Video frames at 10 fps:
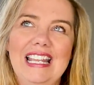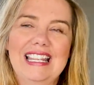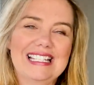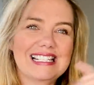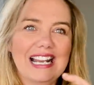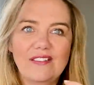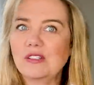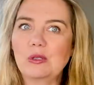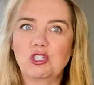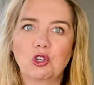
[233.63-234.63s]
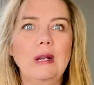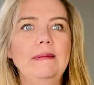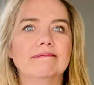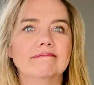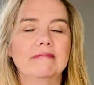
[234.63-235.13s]
it doesn't have as much
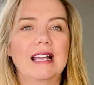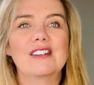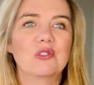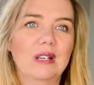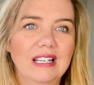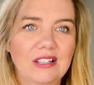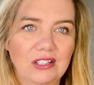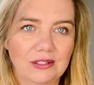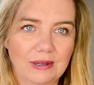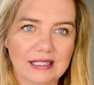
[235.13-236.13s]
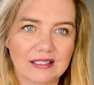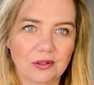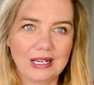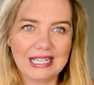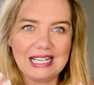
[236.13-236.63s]
cream as you get in the US.
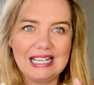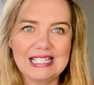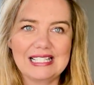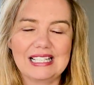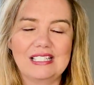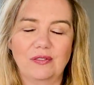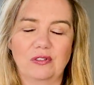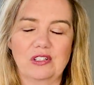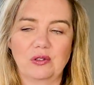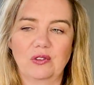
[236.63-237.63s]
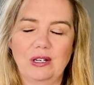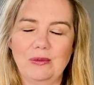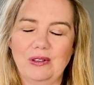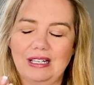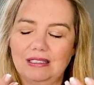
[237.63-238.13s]
So it is different. So if you come
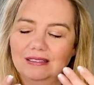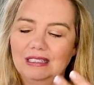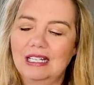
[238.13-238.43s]
here like,